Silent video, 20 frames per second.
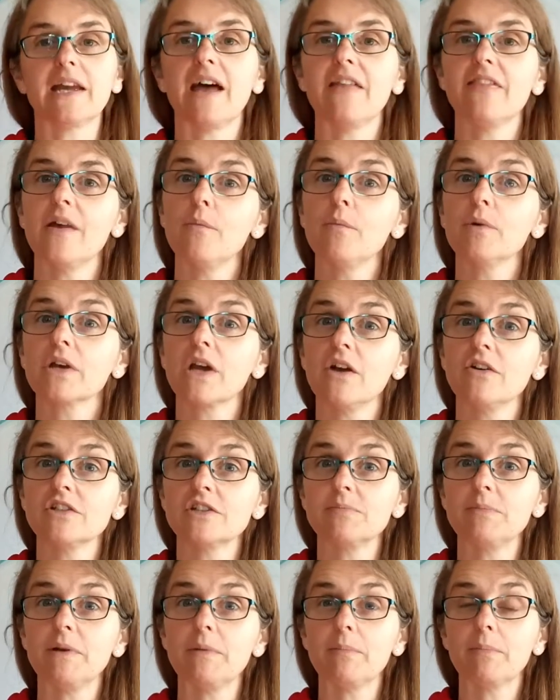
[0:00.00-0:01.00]
and then we're going to
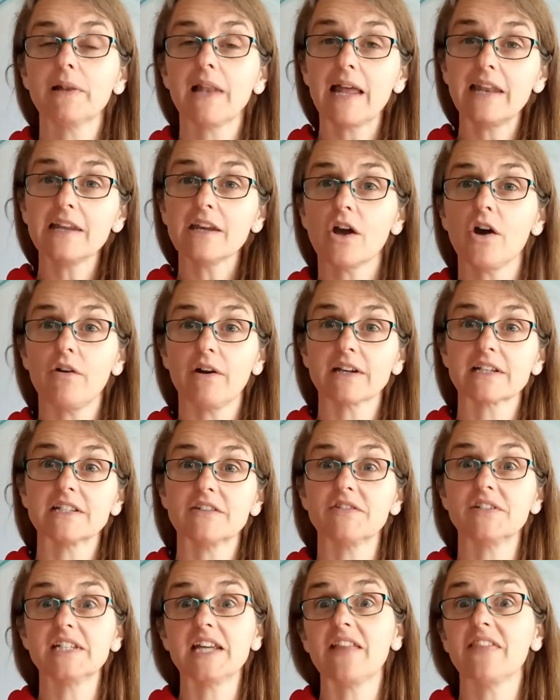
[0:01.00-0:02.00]
be planning our
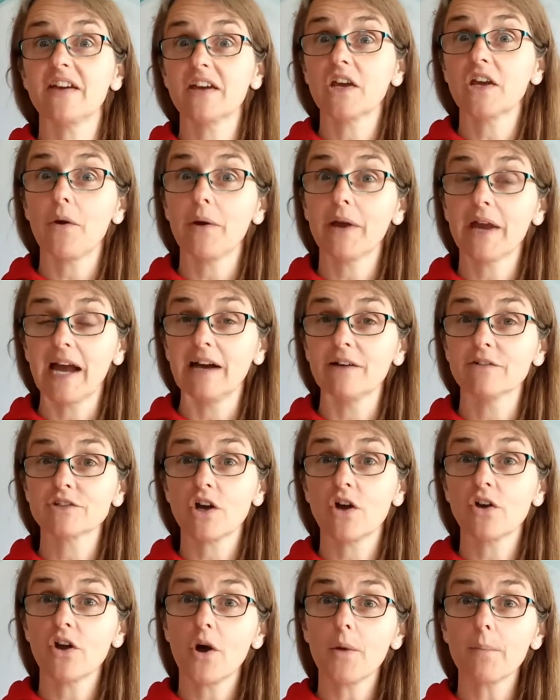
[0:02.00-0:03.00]
activity and then going out
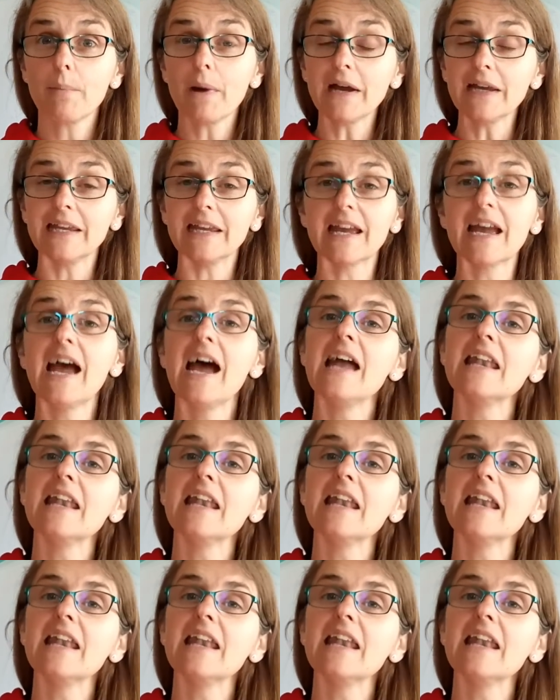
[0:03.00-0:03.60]
on our bike.